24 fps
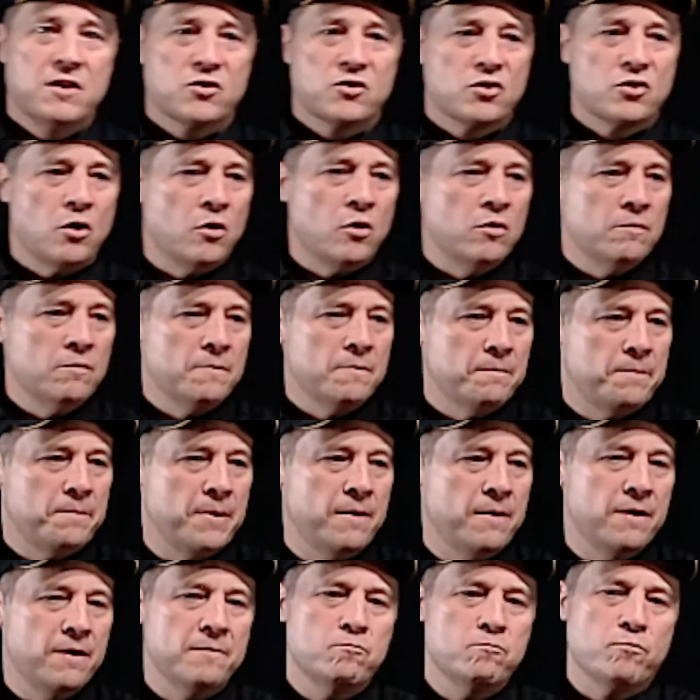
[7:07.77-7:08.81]
So
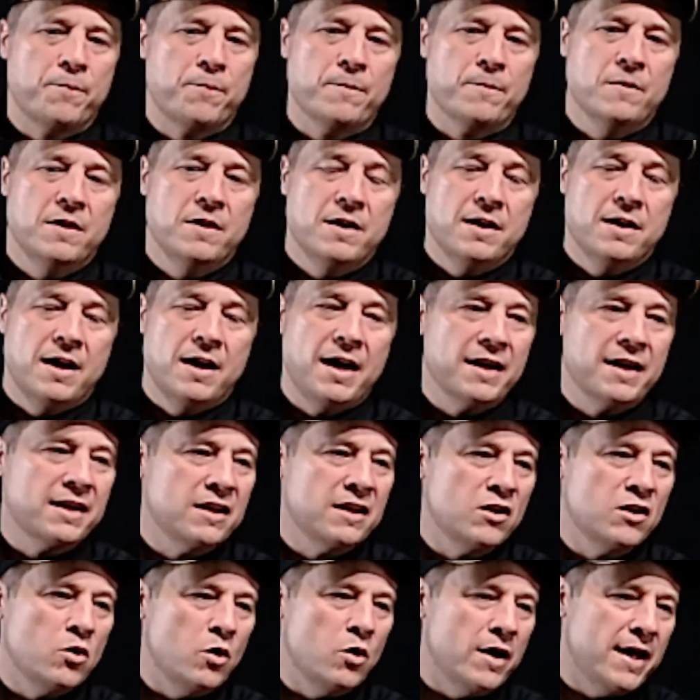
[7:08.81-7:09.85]
I
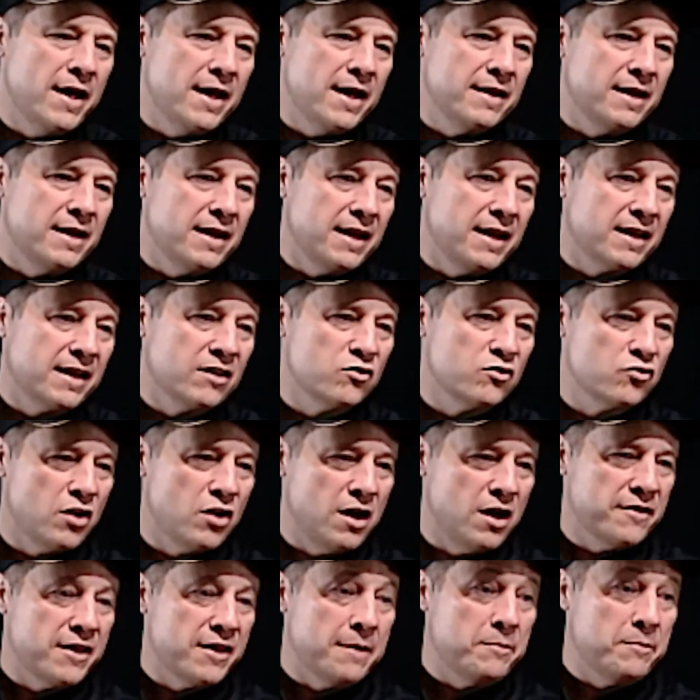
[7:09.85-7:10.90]
can go ahead and I can
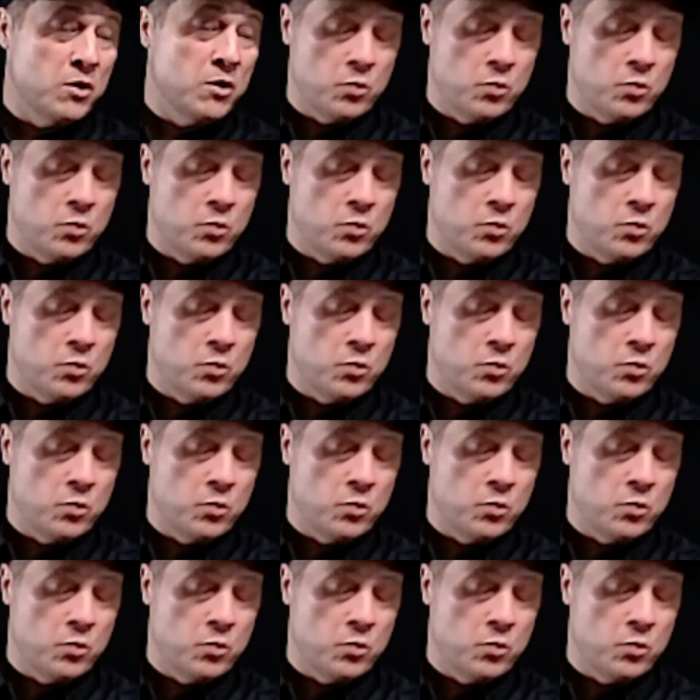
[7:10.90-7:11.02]
draw that.